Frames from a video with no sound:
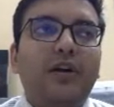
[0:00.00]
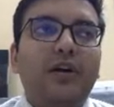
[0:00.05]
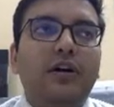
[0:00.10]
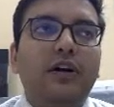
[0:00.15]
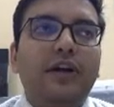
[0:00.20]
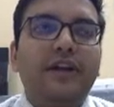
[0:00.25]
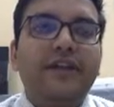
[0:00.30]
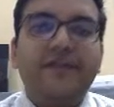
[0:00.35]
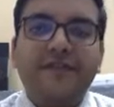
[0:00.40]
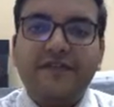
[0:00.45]

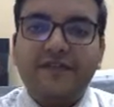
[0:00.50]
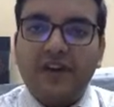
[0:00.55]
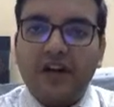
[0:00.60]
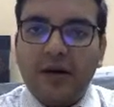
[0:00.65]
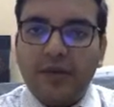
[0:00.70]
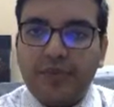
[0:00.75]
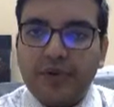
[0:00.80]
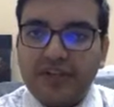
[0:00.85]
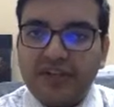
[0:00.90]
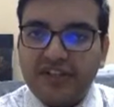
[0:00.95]
if a
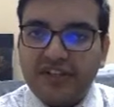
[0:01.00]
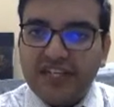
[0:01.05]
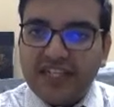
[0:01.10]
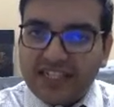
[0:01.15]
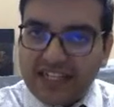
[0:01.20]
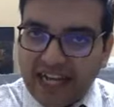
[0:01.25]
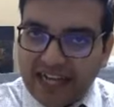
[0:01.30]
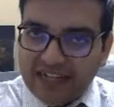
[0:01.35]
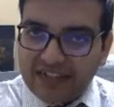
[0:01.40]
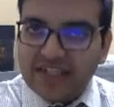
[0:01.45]
person is
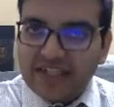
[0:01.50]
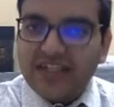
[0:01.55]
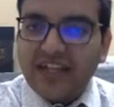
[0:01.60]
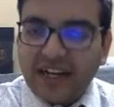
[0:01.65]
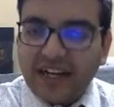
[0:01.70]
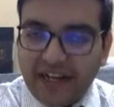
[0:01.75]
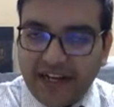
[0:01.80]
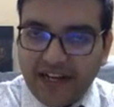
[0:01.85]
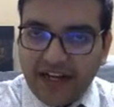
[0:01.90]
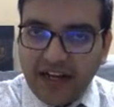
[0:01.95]
taxed in
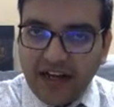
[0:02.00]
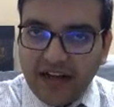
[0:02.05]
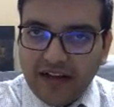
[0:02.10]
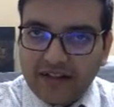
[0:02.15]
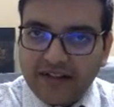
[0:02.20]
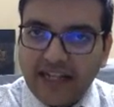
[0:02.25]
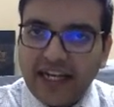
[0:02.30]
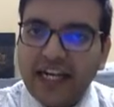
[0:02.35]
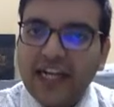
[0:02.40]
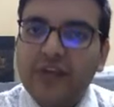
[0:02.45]
India,
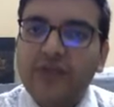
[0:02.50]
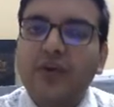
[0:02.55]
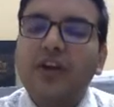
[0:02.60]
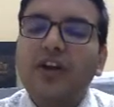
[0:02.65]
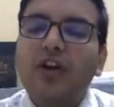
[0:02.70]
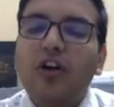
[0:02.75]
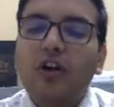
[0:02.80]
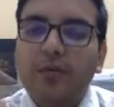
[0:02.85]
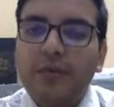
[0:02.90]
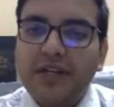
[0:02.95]
then it will
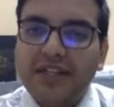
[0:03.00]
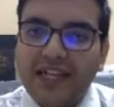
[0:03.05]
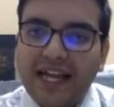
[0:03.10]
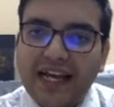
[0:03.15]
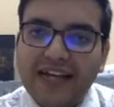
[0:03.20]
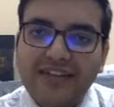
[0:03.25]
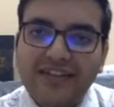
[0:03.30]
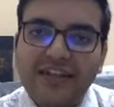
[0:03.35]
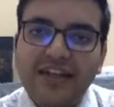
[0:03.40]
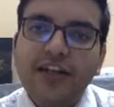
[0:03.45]
not be
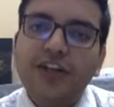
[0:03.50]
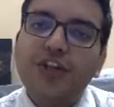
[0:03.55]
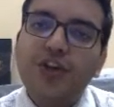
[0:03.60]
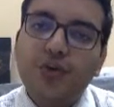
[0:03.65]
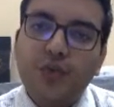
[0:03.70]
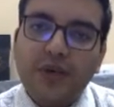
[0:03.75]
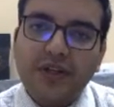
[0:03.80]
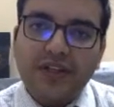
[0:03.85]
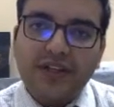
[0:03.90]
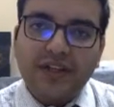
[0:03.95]
taxed in
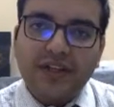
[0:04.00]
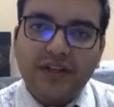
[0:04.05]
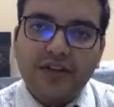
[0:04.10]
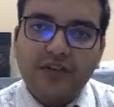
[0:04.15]
USA,